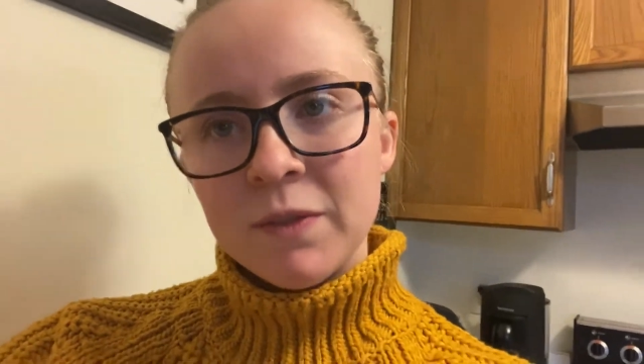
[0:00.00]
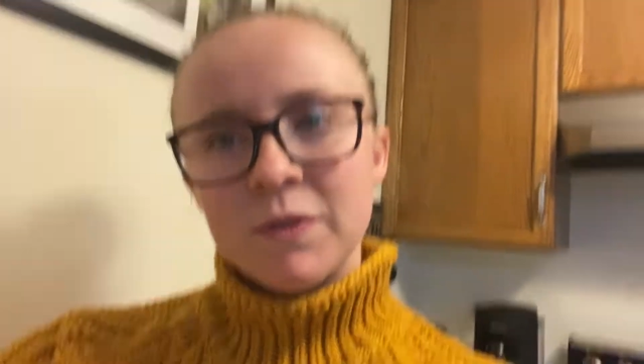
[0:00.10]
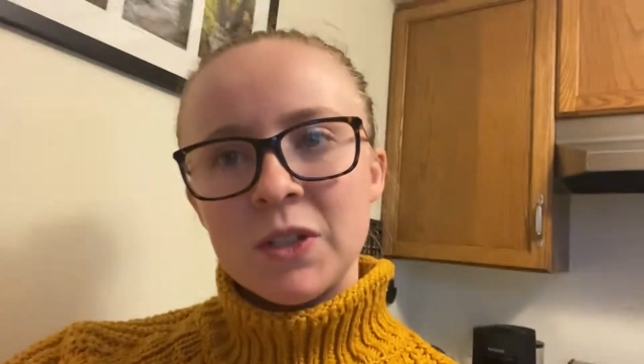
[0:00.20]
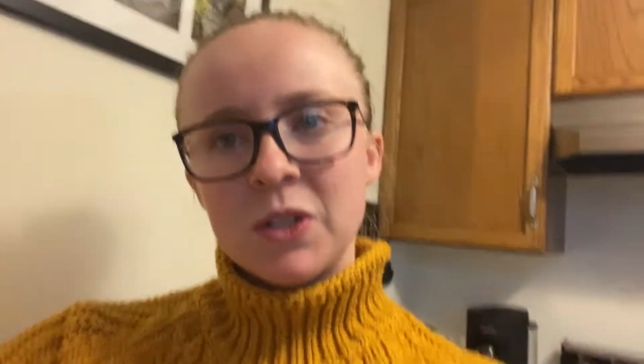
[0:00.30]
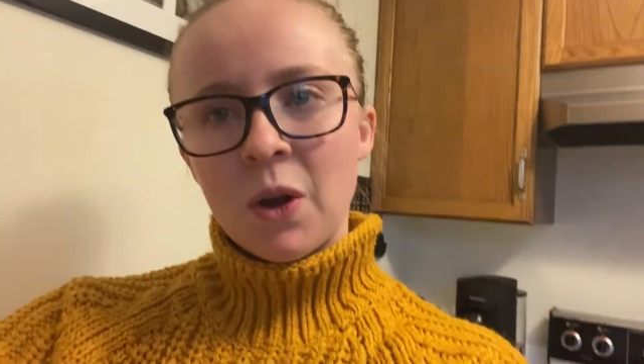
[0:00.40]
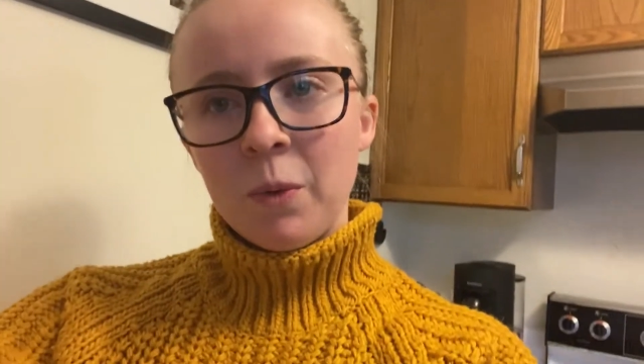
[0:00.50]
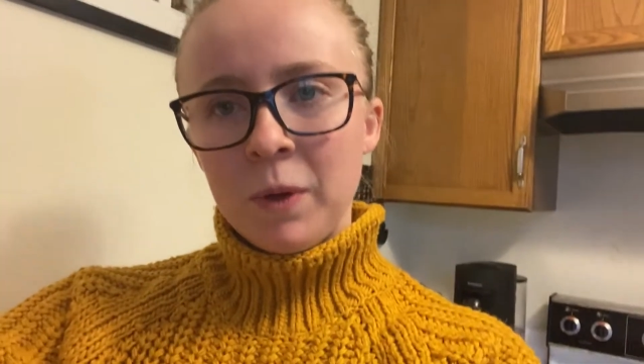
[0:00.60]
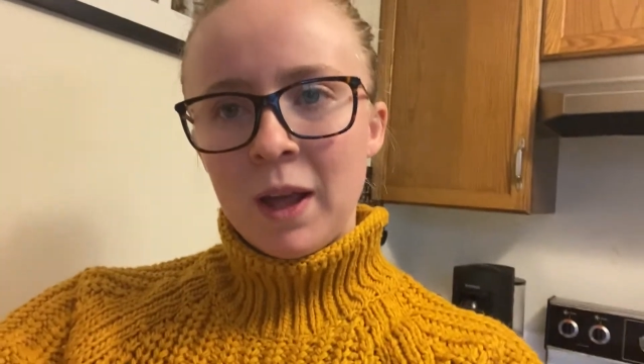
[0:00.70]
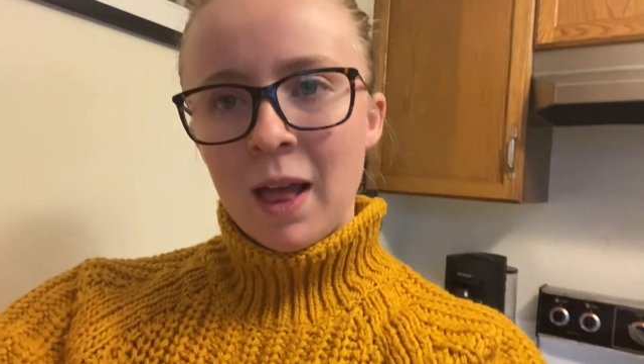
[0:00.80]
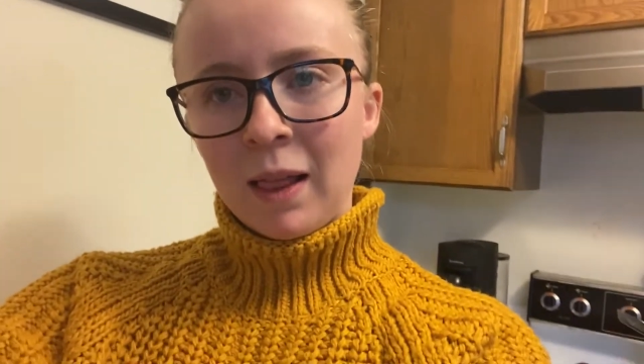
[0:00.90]
So
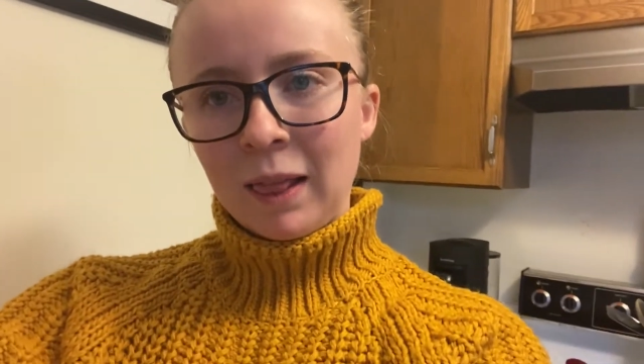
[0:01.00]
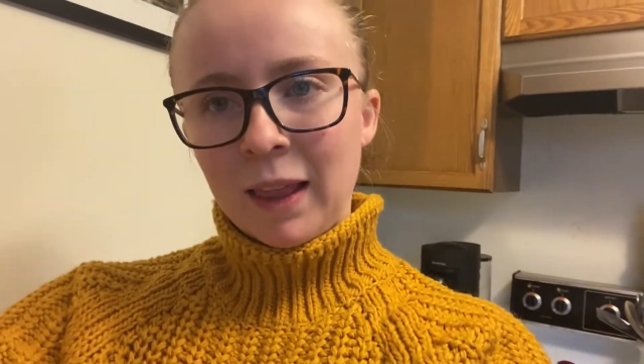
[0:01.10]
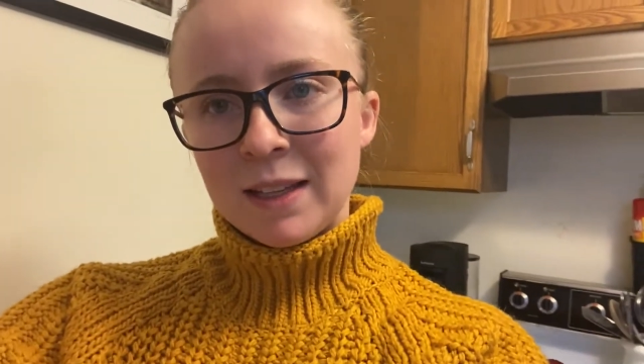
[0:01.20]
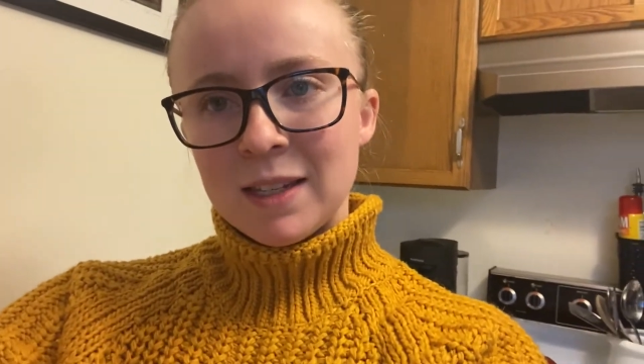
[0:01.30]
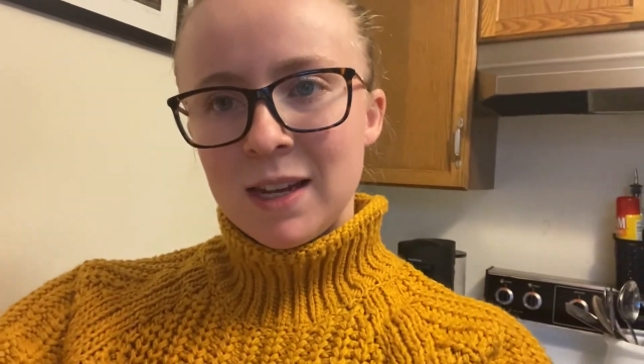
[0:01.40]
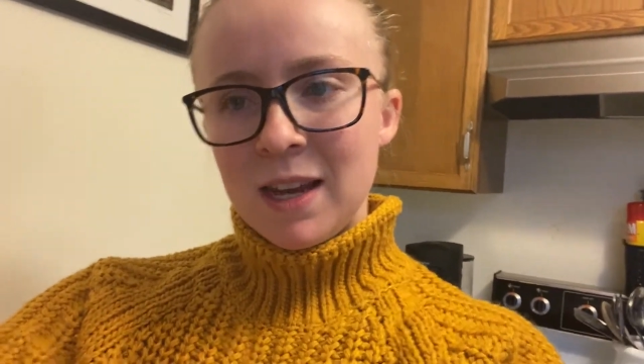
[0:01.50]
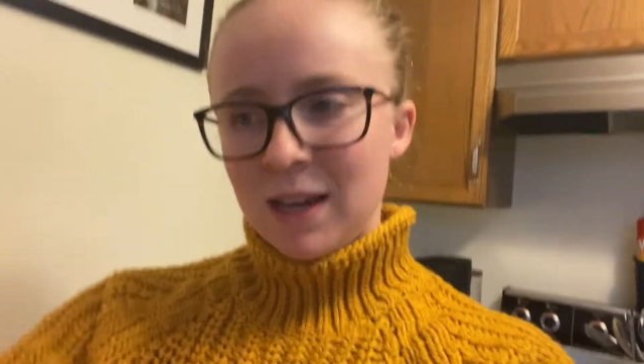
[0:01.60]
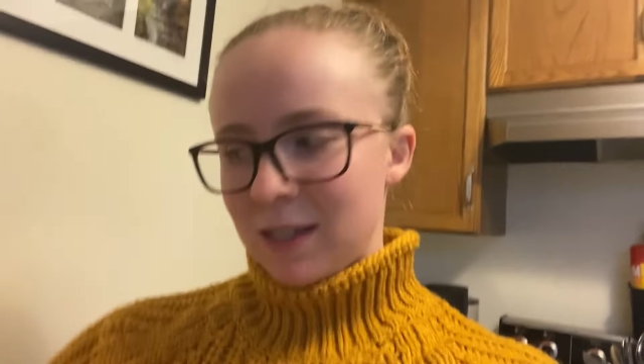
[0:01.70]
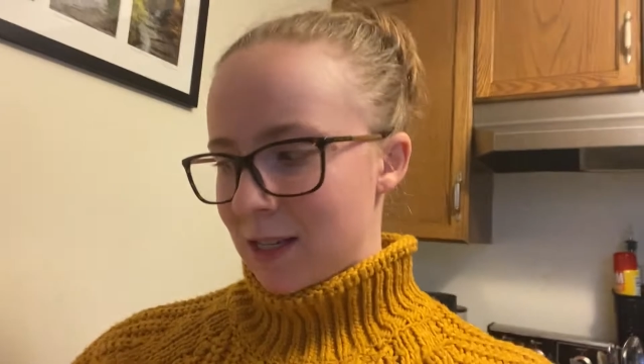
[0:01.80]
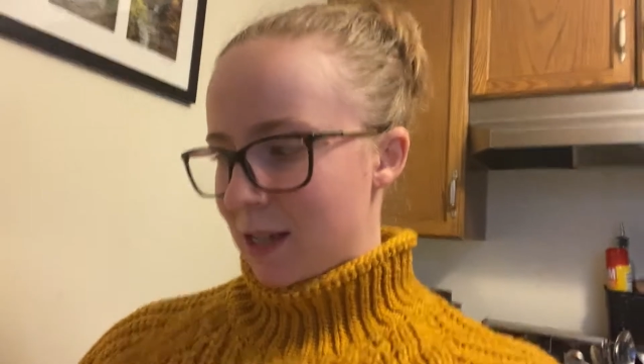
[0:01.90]
let's
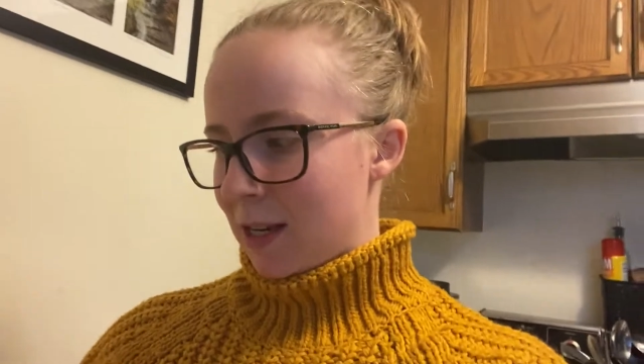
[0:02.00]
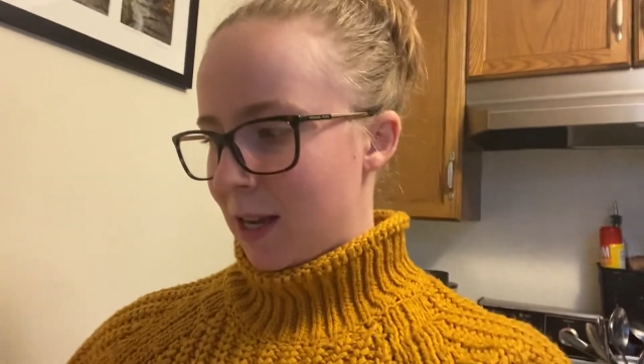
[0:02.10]
eat.